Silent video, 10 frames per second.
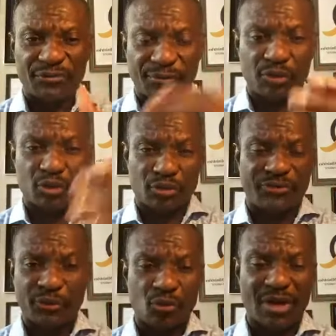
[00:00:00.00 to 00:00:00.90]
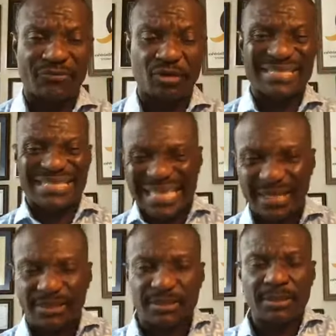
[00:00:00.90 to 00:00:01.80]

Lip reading: For those of you who have not seen it,